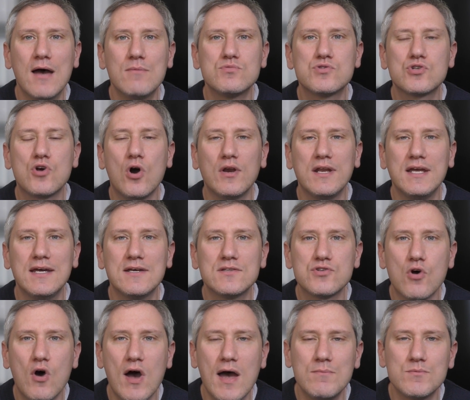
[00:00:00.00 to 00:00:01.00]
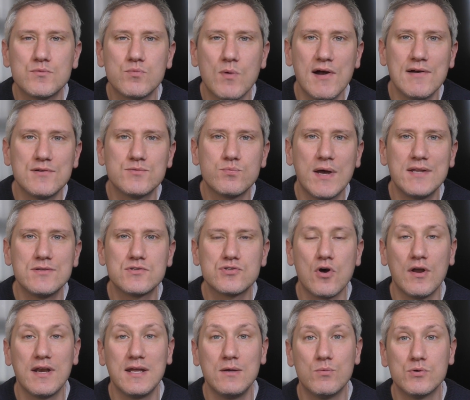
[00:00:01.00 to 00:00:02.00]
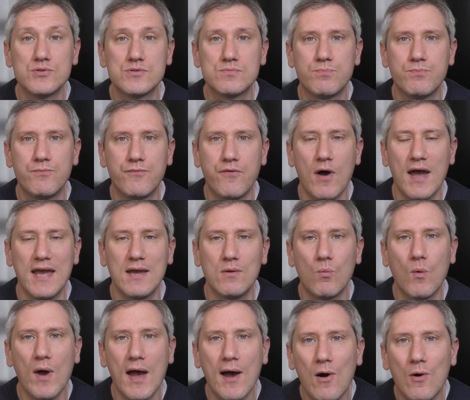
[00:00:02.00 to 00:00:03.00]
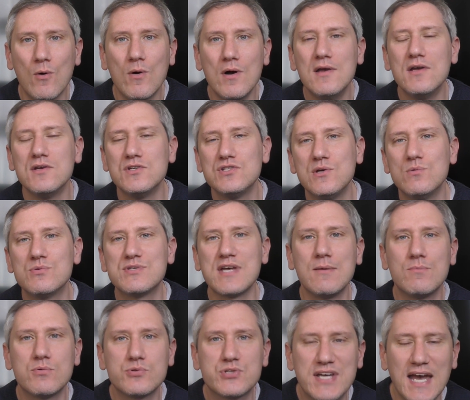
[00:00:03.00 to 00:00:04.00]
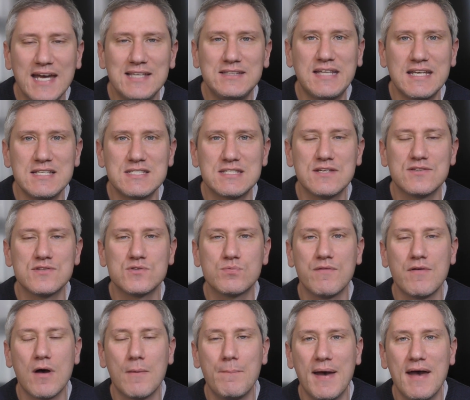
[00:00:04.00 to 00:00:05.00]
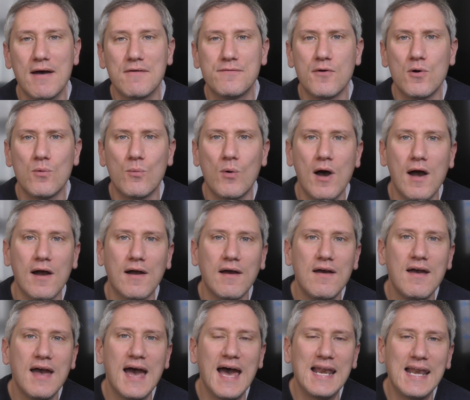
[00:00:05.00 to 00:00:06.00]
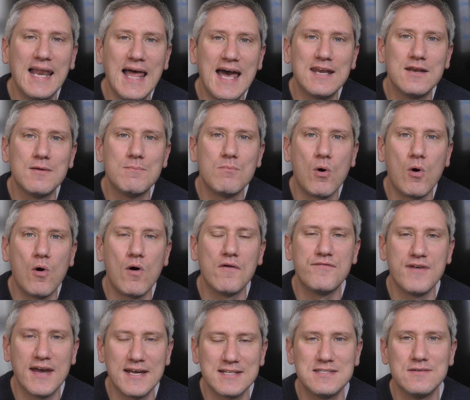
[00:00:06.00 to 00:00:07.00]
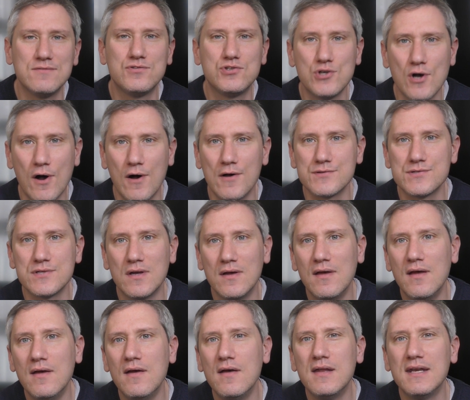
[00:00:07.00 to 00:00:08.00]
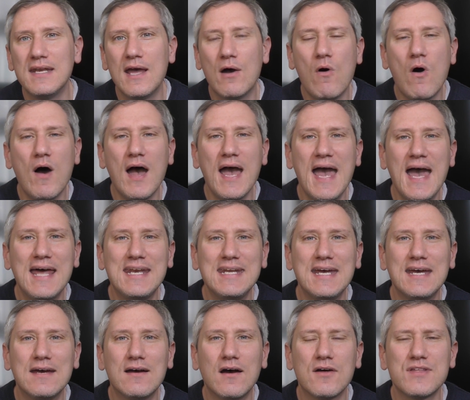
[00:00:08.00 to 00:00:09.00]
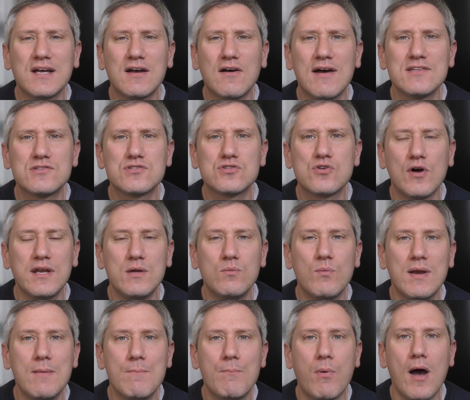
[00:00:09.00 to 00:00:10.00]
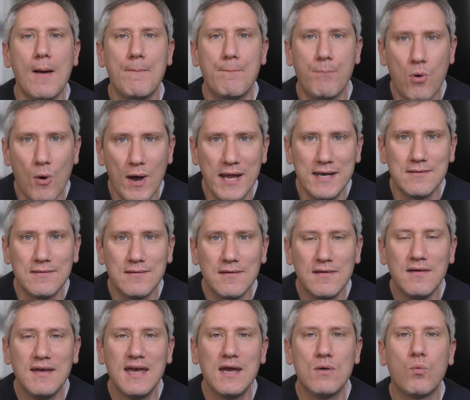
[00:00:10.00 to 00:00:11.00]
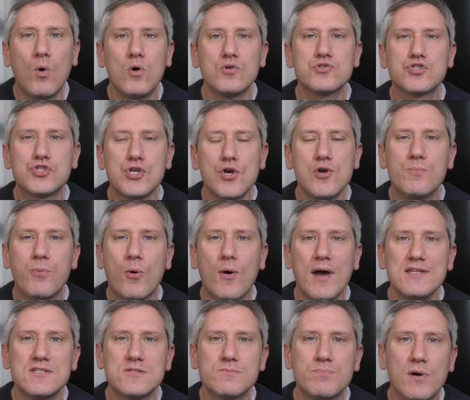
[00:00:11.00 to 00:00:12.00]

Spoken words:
Scotty at times. Whereas when Scotty was fighting well, she was able to gain distance with her better footwork and land the more effective shots. Now I think I had Scotty winning by a point. It was 2 points,